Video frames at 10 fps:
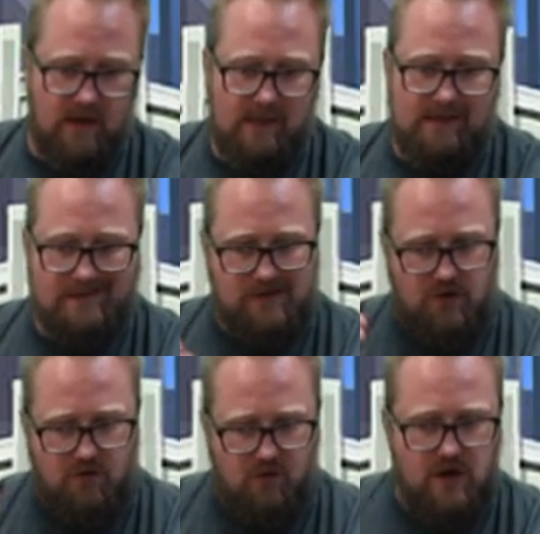it doesn't
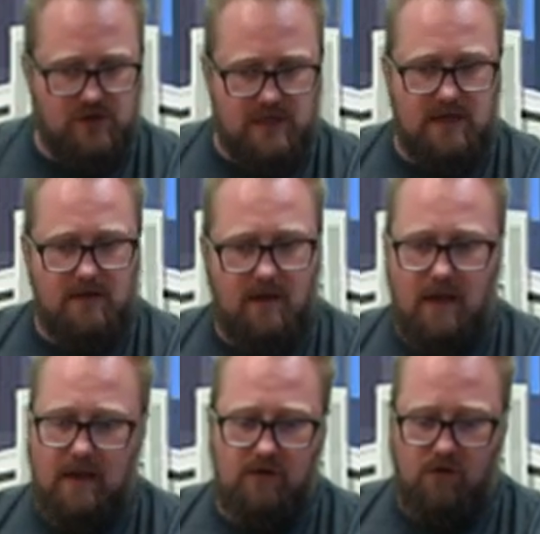crush anything
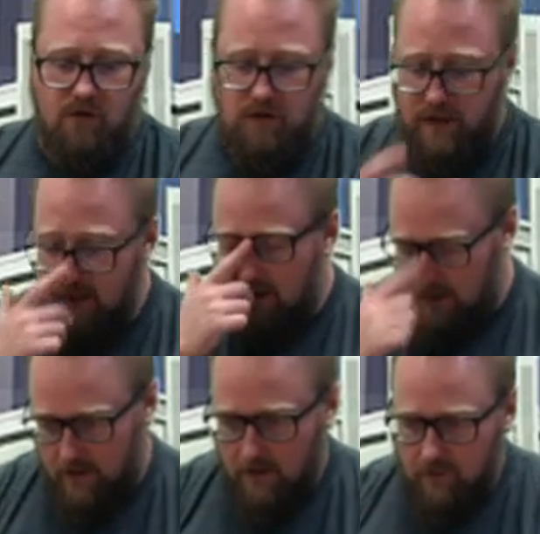internally.
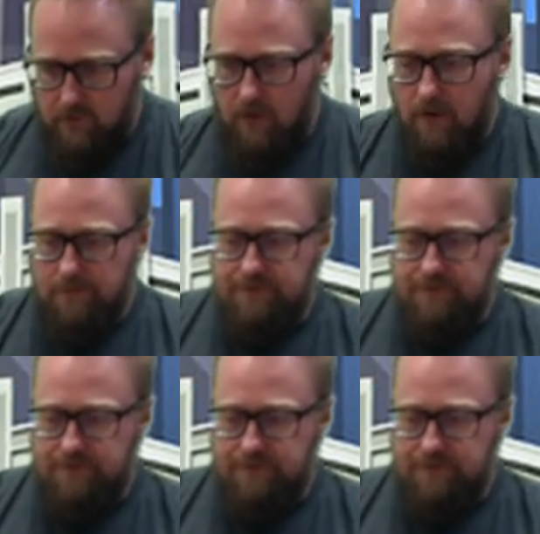So